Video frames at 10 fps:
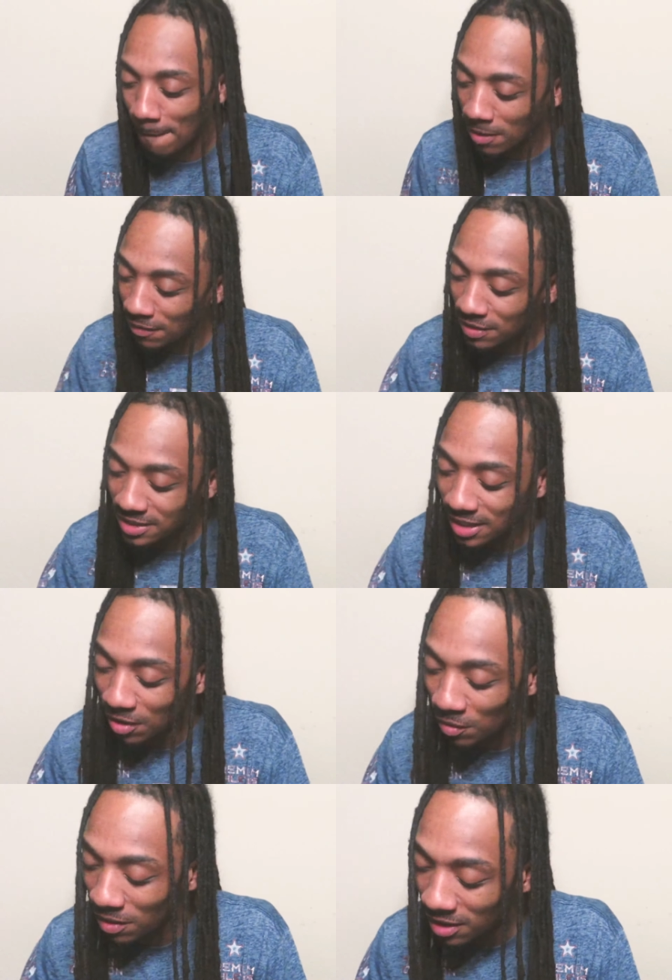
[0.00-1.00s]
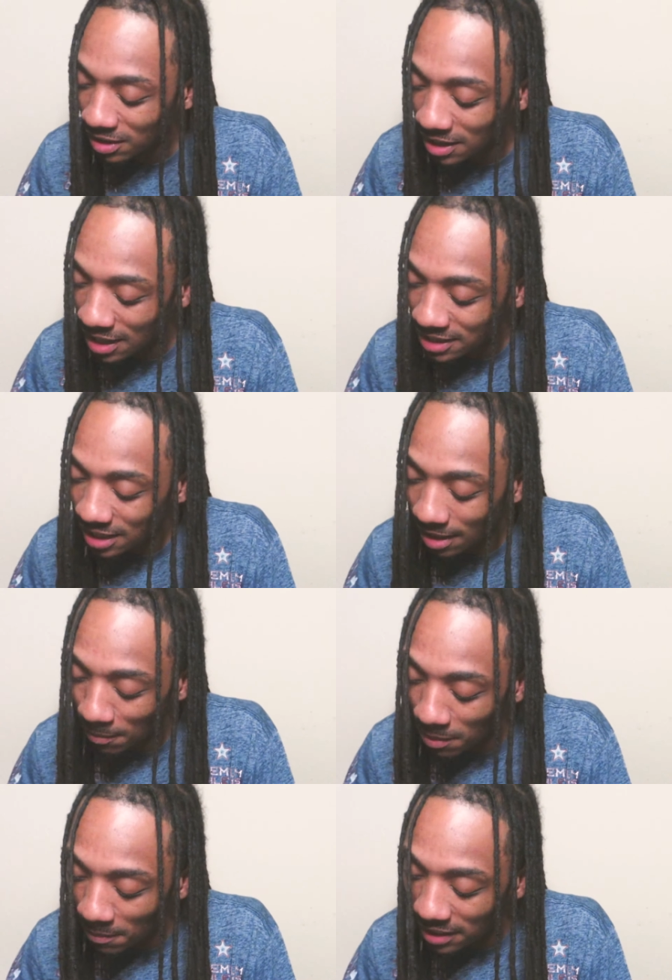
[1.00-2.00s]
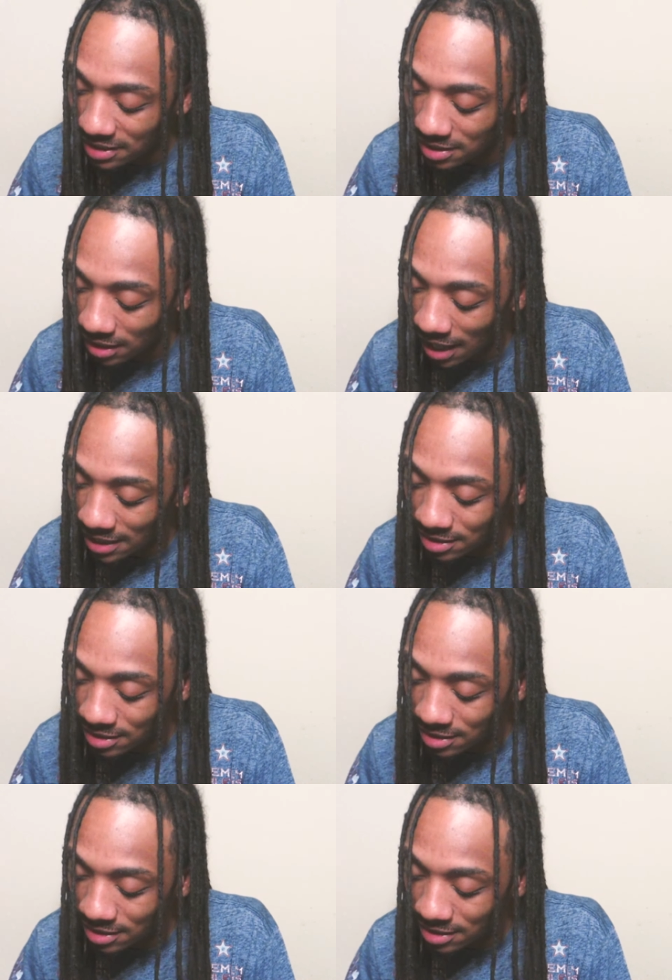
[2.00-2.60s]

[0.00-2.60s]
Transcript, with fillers: I'm gonna say all whole so I'm gonna make this the last